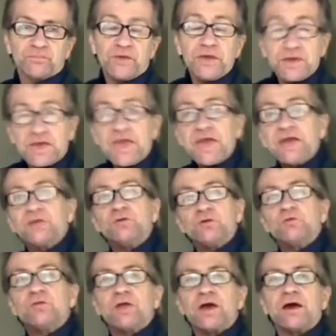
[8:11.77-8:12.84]
he can
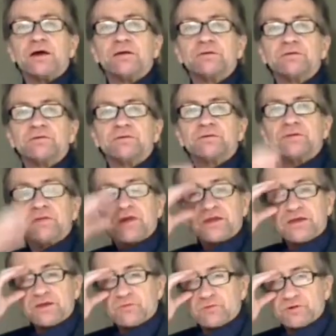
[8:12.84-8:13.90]
do that
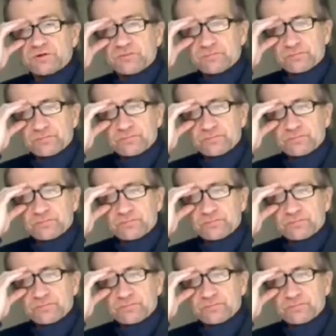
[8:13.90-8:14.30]
he would